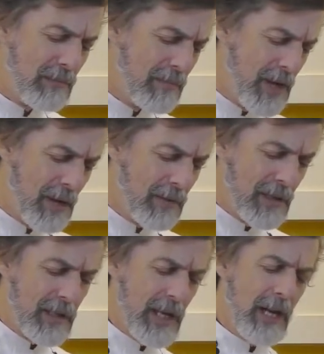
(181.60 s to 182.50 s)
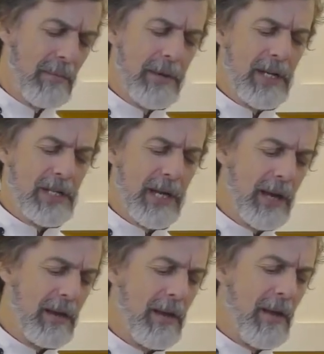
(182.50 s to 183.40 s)
you know, take a couple minutes
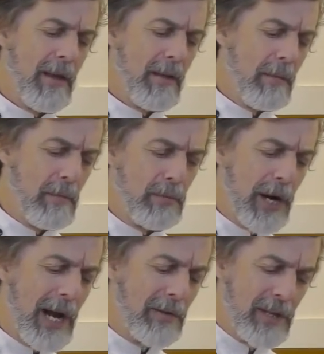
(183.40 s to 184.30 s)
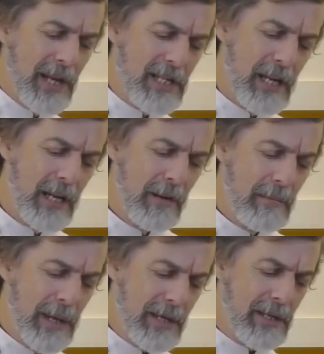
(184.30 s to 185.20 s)
to brown things a little
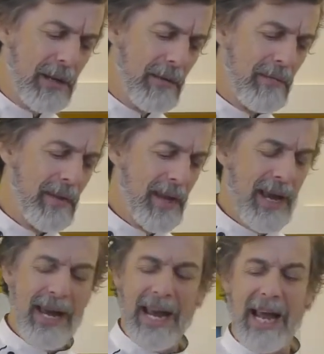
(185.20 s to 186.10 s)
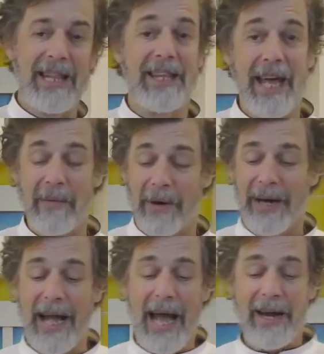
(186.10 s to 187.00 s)
bit. And then we're
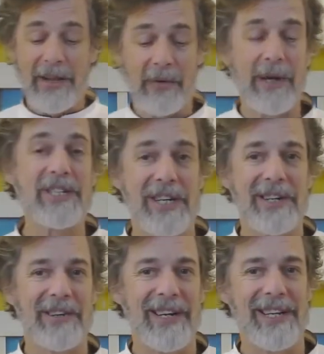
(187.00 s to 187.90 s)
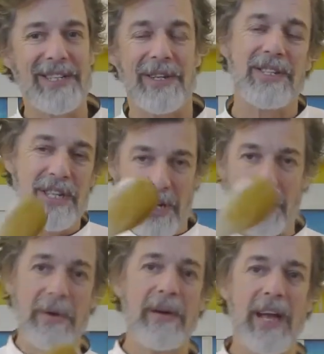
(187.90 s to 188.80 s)
gonna add in the rest of the ingredients. So I'll see
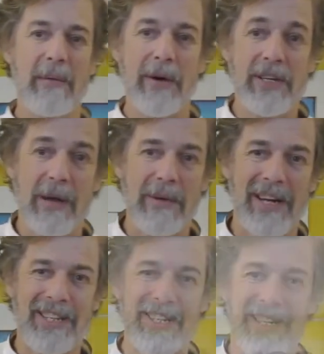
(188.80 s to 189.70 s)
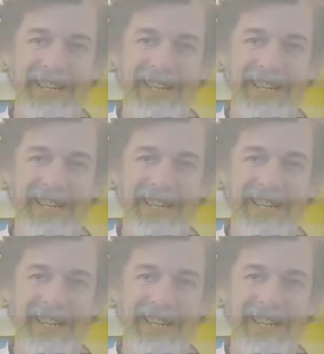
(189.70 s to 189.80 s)
you in about 10 minutes.